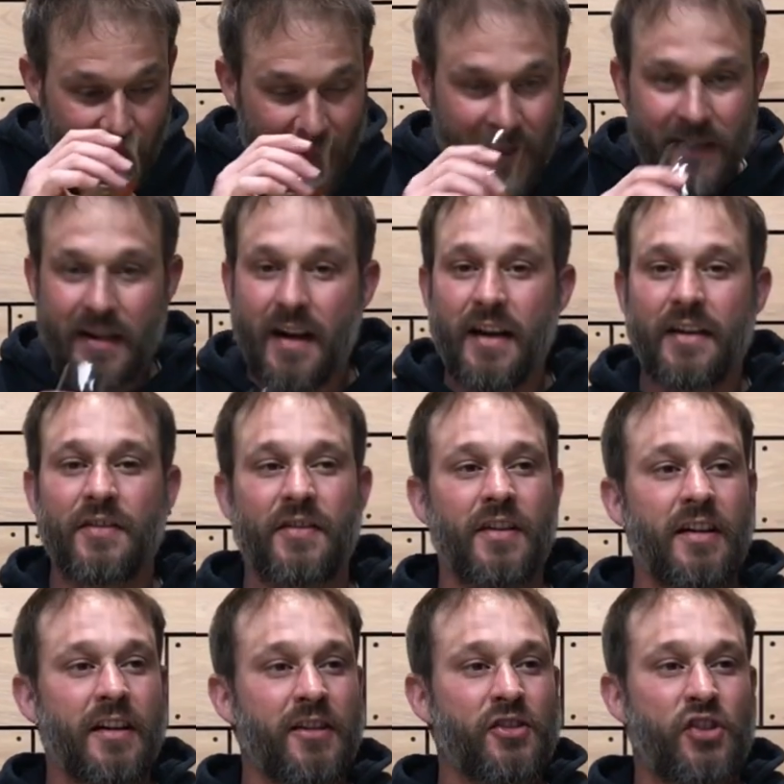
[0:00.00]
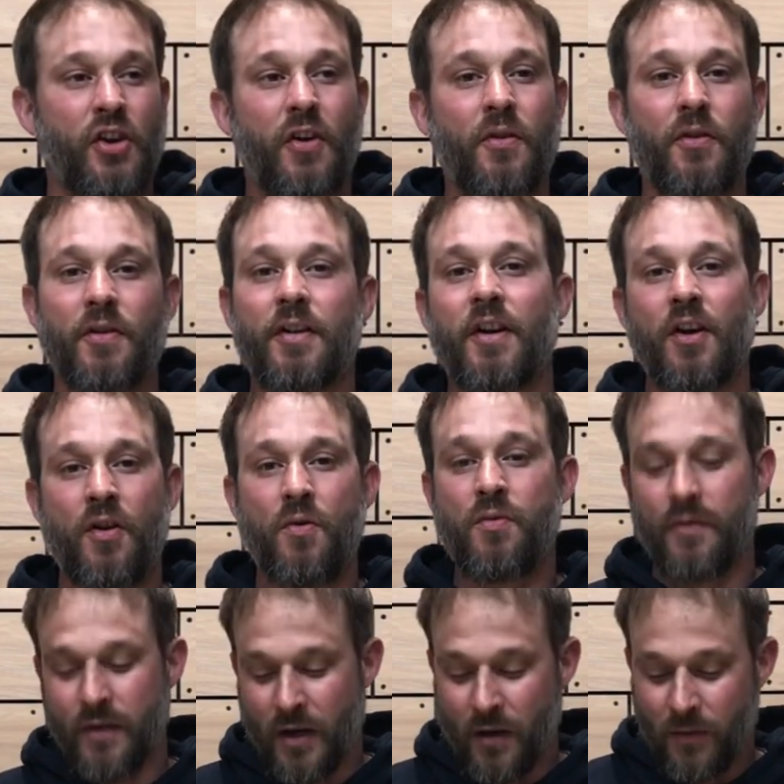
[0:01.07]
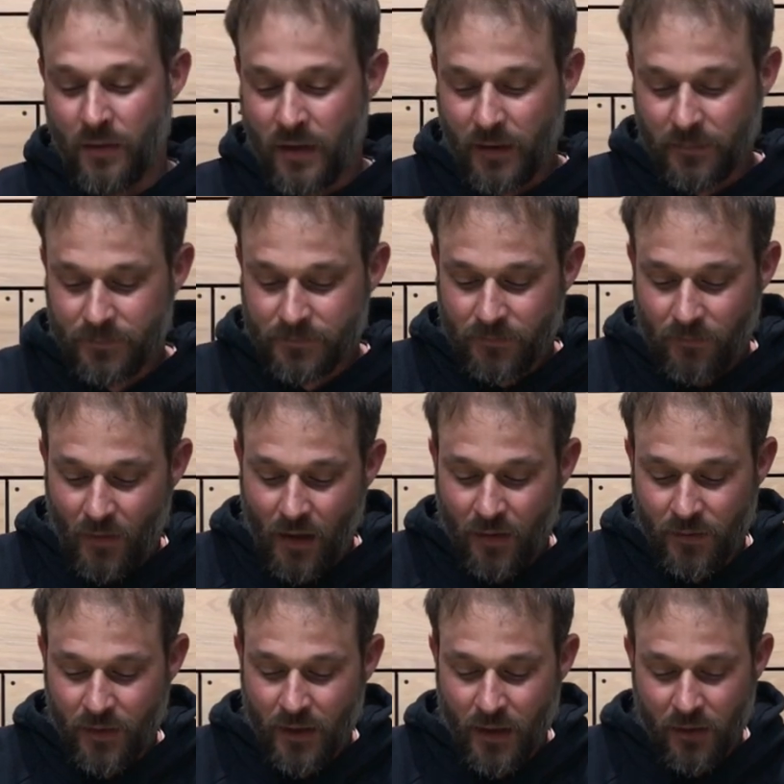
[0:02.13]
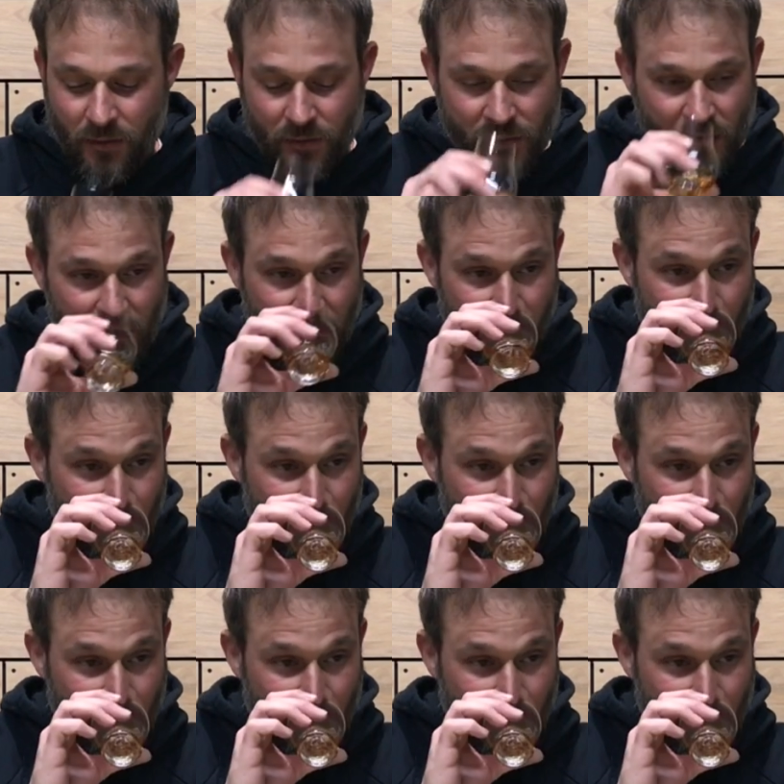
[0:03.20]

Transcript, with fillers: And a nice charred oak note on the nose.